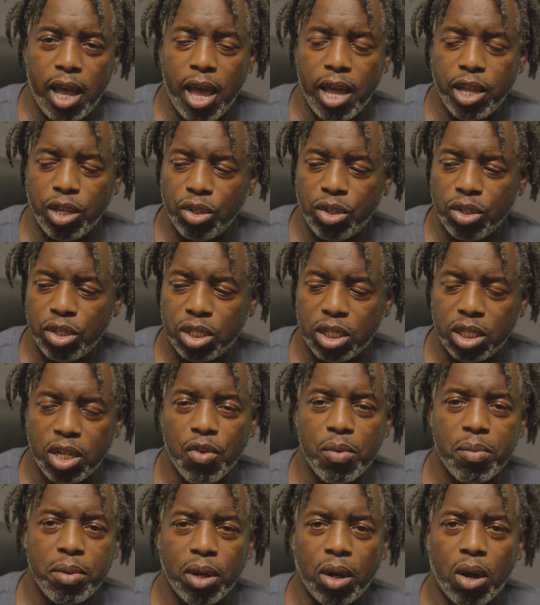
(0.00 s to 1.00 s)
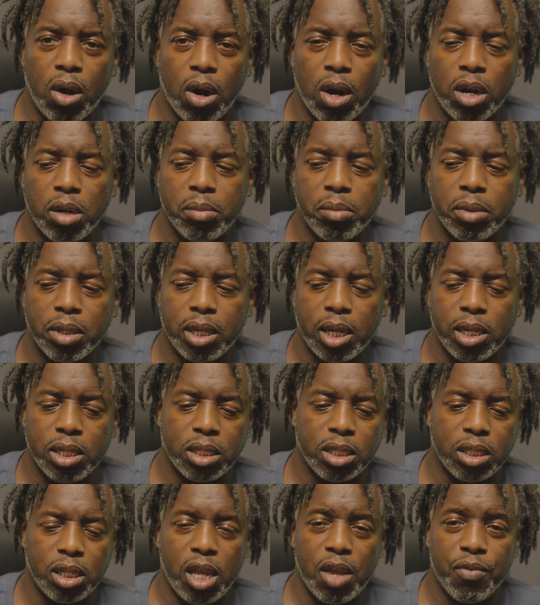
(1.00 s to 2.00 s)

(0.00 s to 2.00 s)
and it should never be hard. Because